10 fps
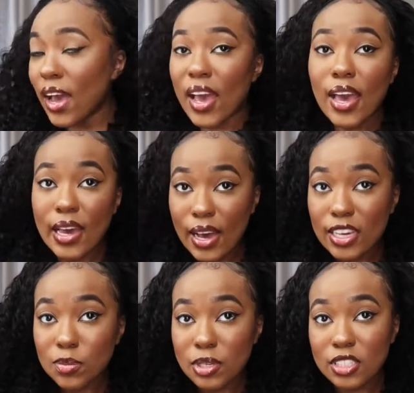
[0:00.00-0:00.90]
I had high
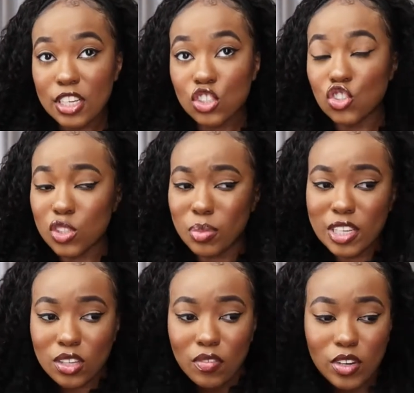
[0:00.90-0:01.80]
expectations just
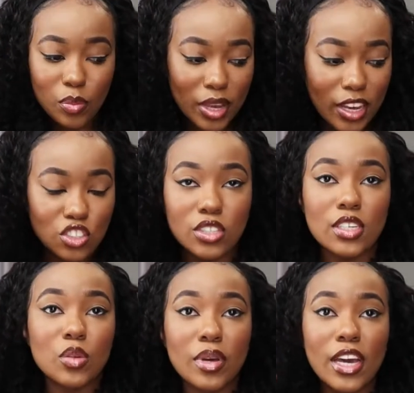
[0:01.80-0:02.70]
based off of their packaging. Like
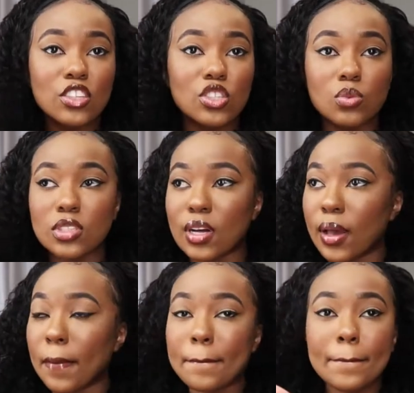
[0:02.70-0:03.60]
their packaging was
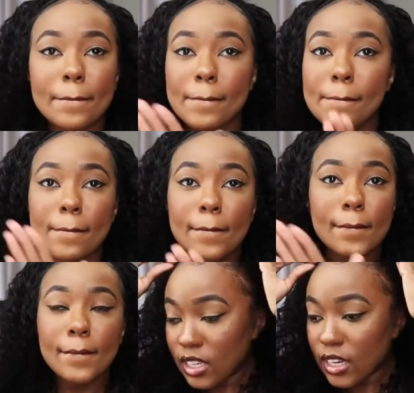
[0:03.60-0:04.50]
like
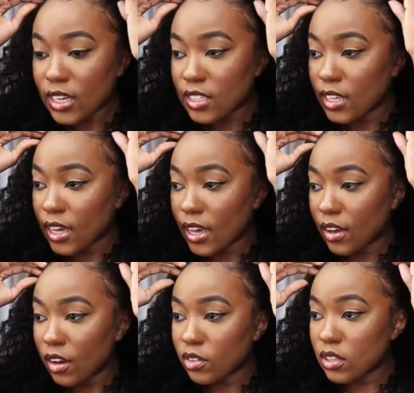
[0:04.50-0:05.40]
yes they had
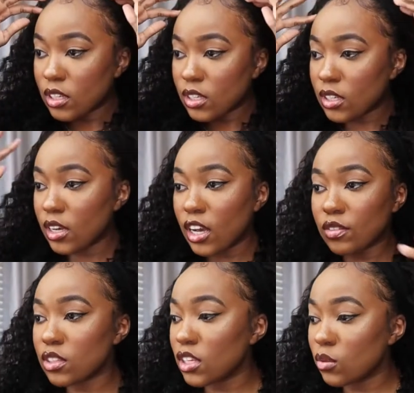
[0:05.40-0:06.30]
everything
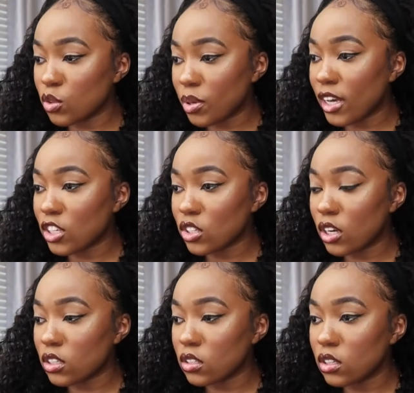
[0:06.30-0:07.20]
everything was packaged
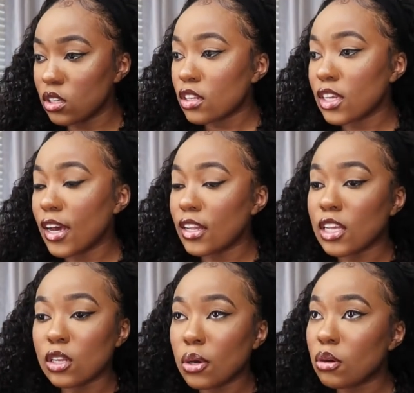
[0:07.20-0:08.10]
nicely they got
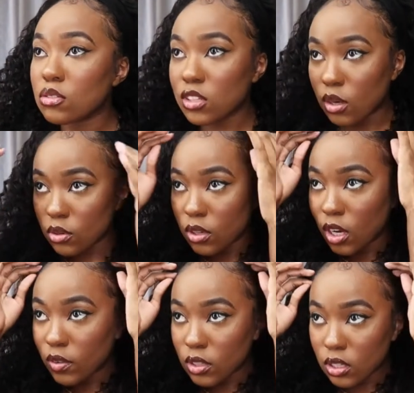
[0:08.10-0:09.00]
their logo stamped on
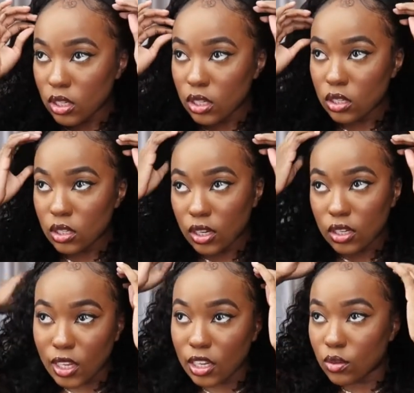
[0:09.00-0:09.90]
everything
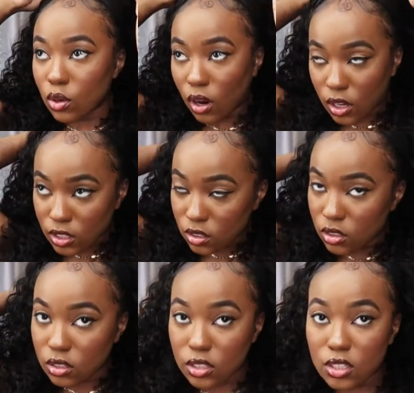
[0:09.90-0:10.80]
like they give you all these
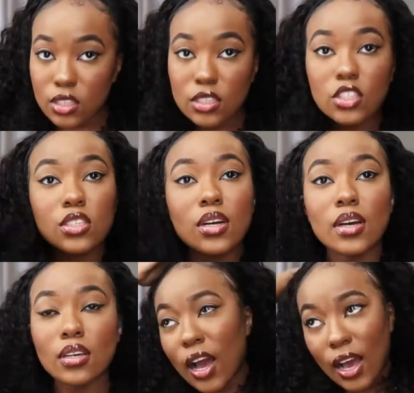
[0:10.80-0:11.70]
goodies it's just
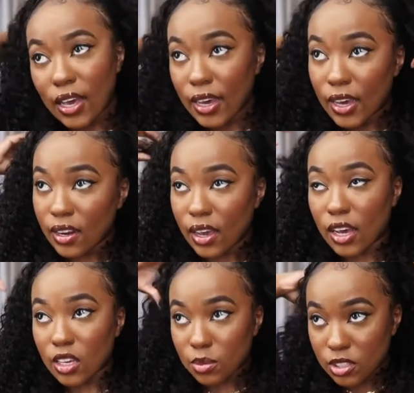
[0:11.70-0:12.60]
like i had
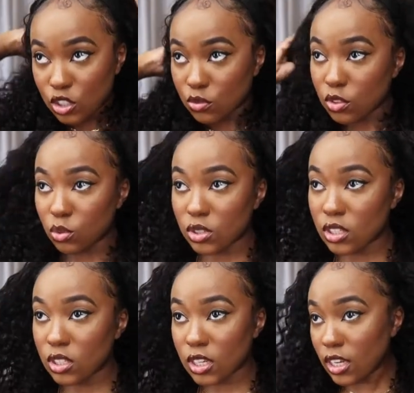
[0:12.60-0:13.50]
high expectations for the
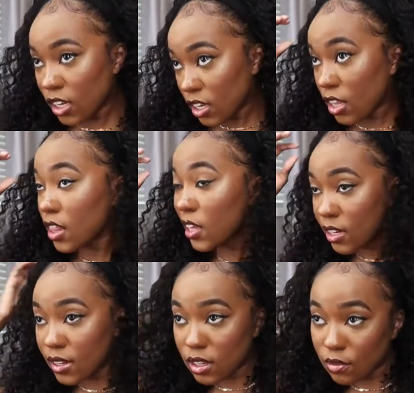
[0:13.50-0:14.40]
wig and they
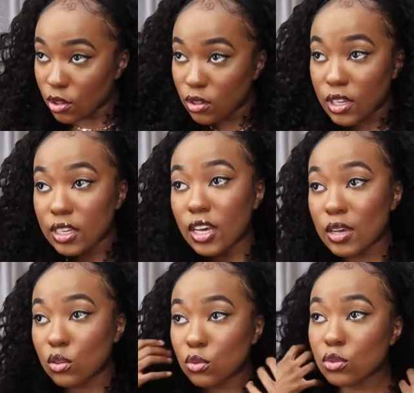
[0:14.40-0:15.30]
delivered they
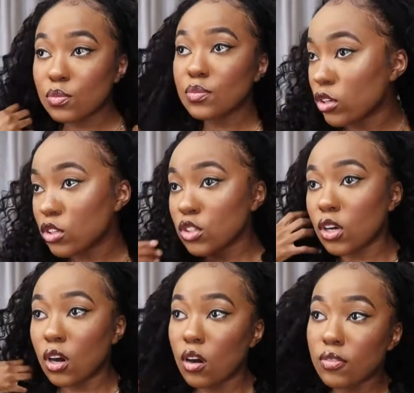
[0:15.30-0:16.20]
came through real
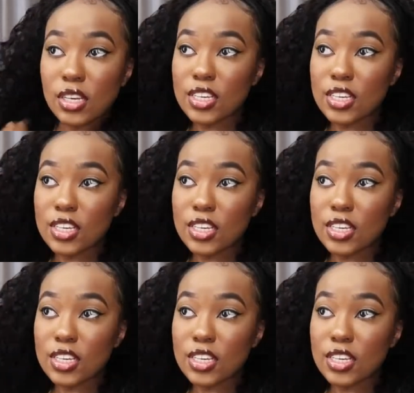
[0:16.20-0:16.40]
soft